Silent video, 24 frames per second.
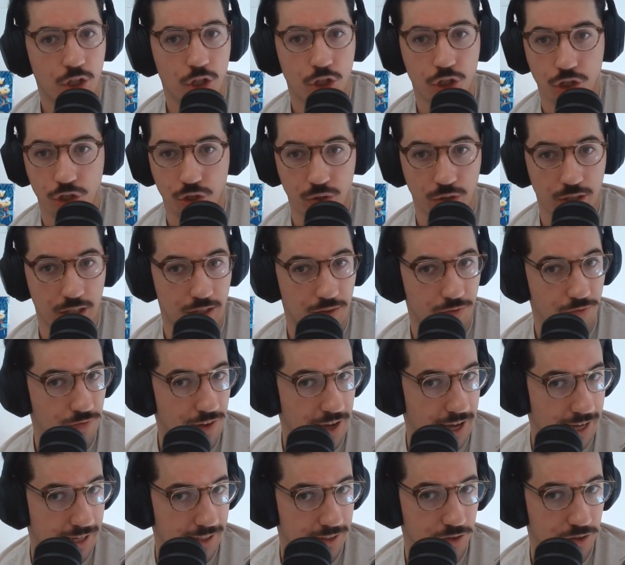Do you need a
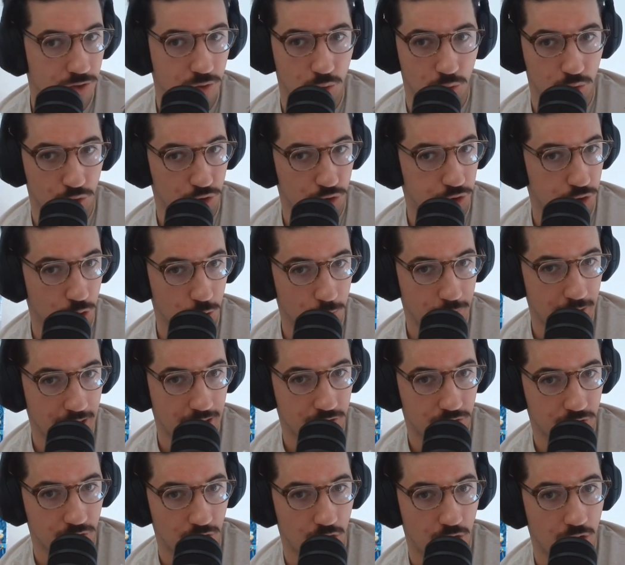fast or slow
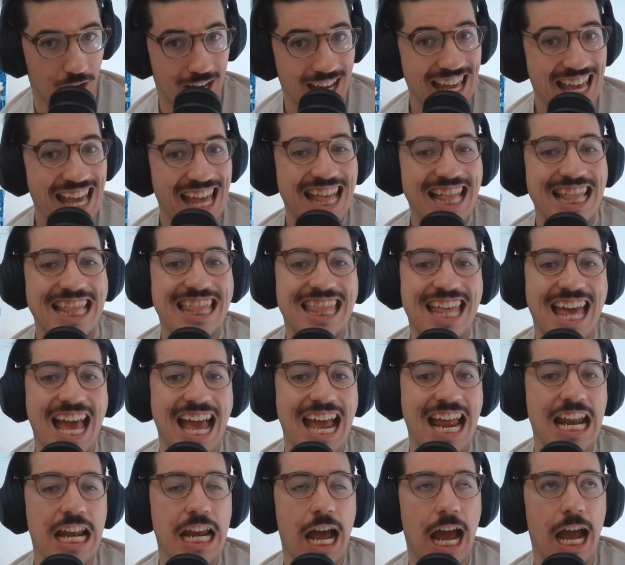paced song?
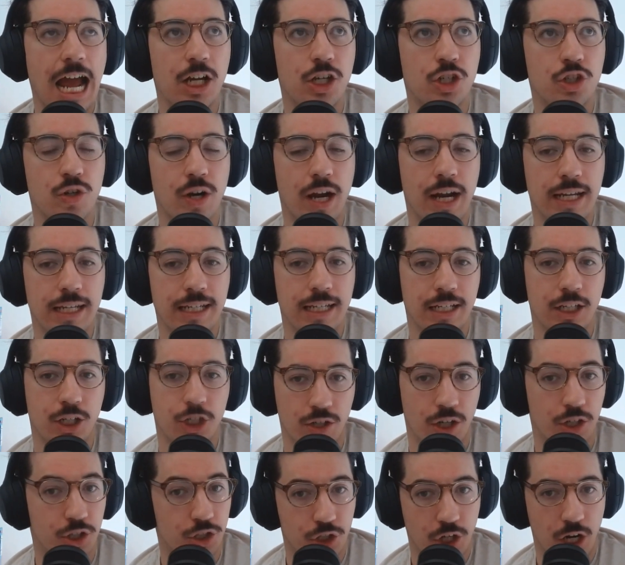Then I try and get
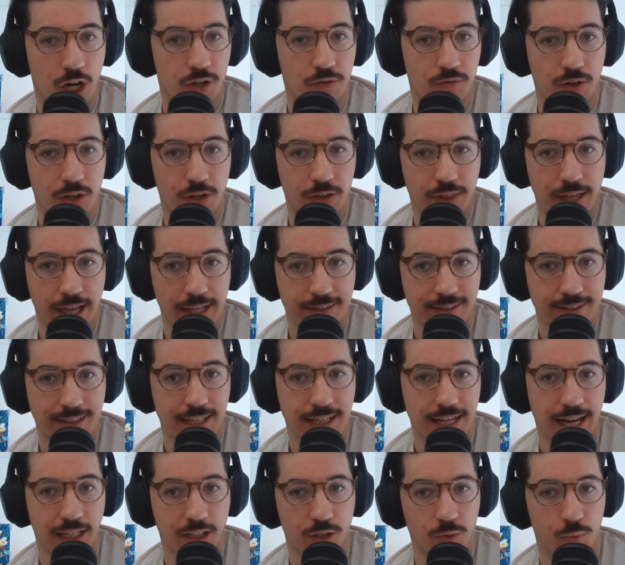a genre that's
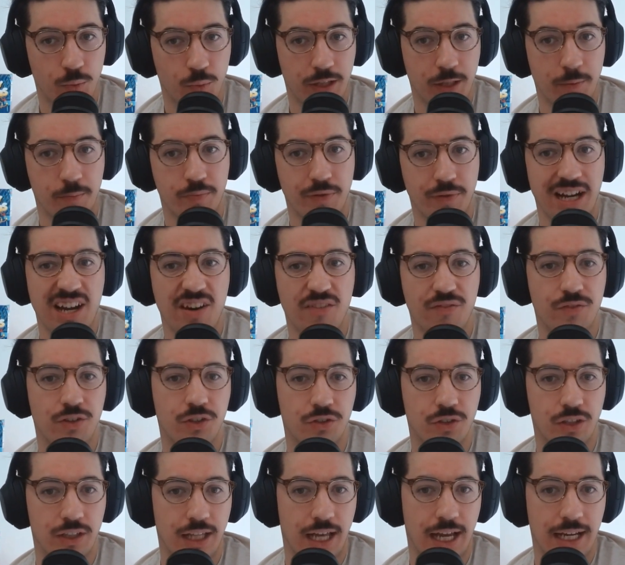connected with the brand and feels
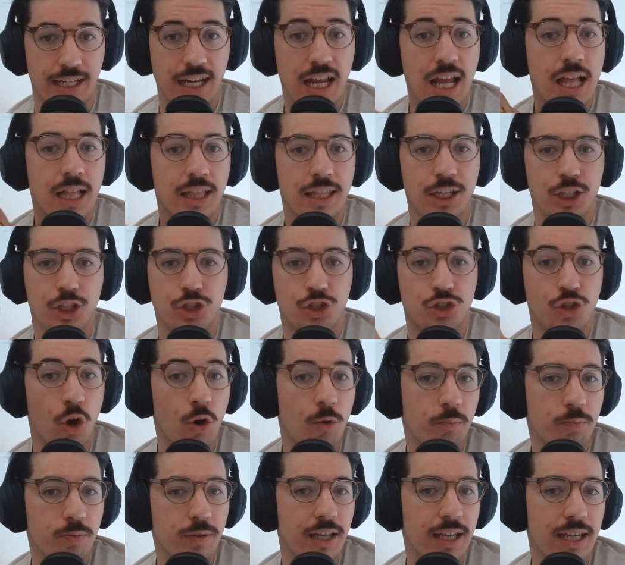aligned. Like,
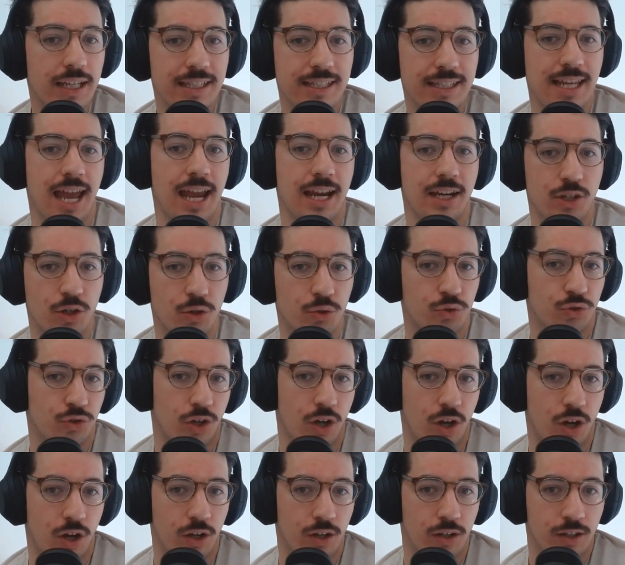don't play a techno
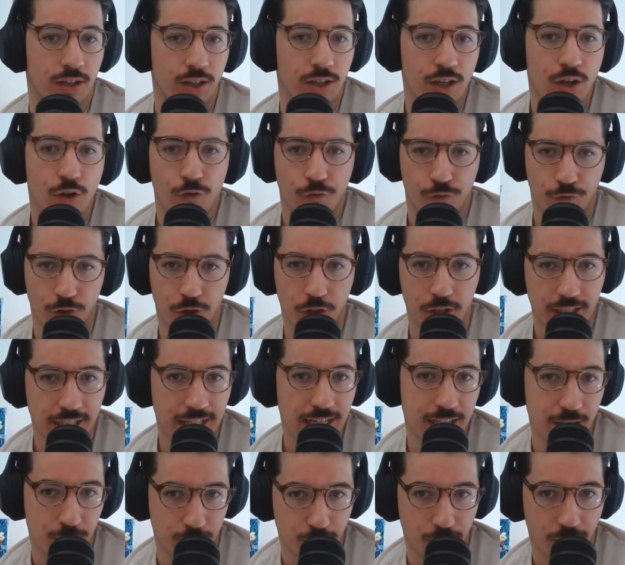song for a
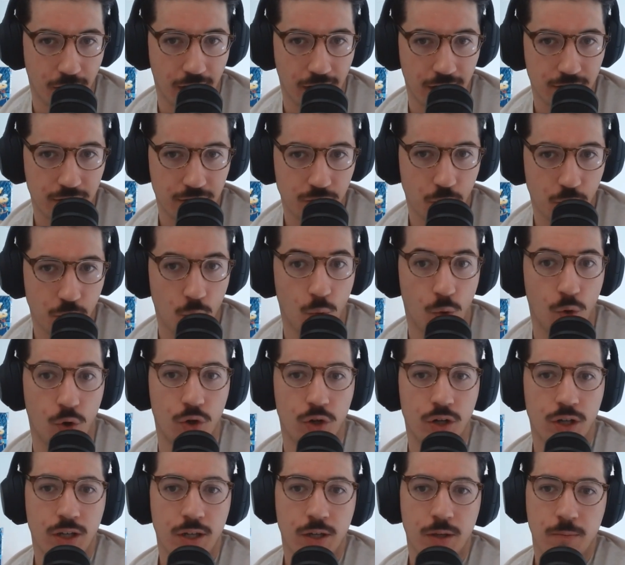kid's brand,
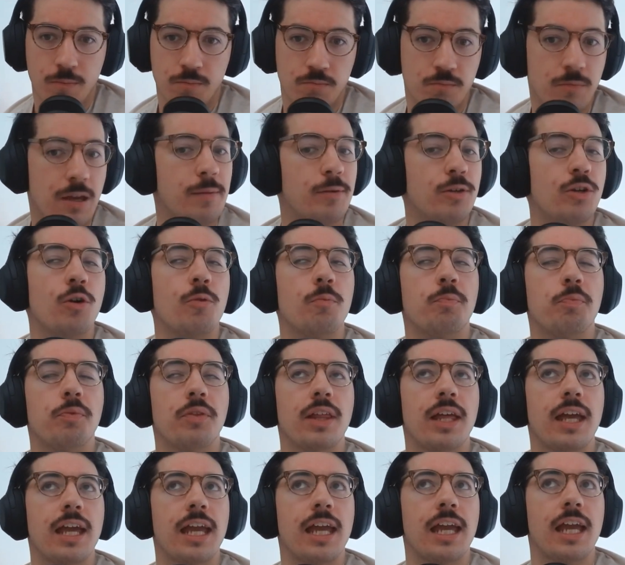or maybe don't
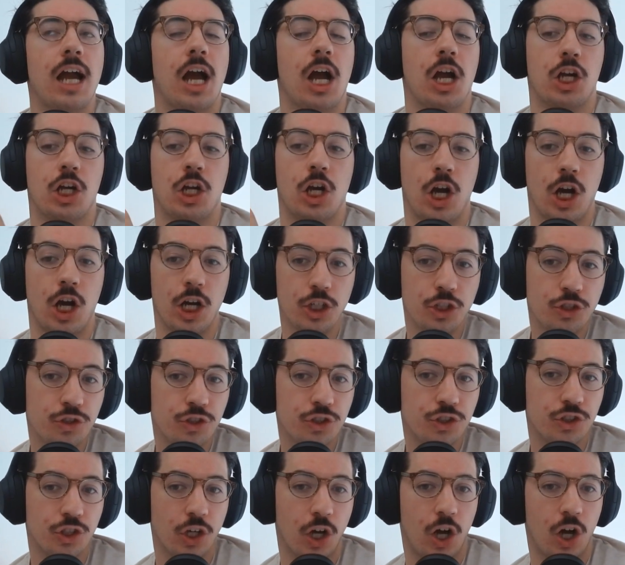play a country
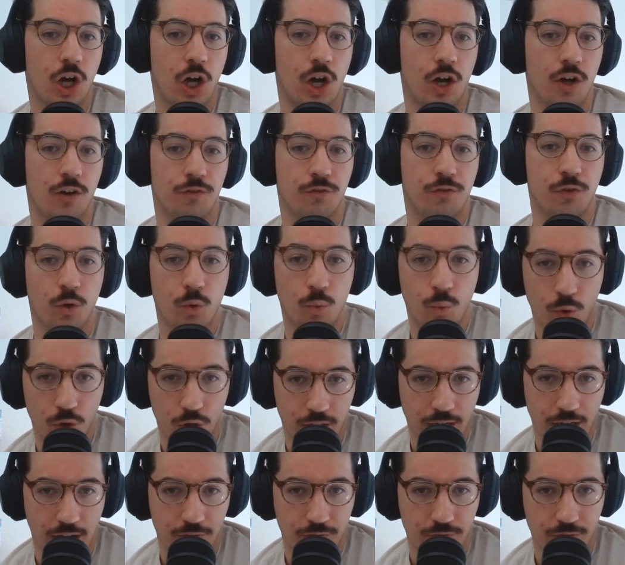song for a
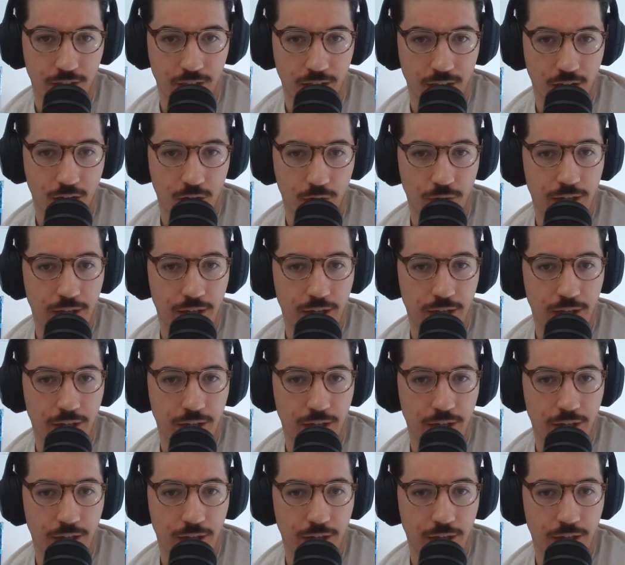workout video.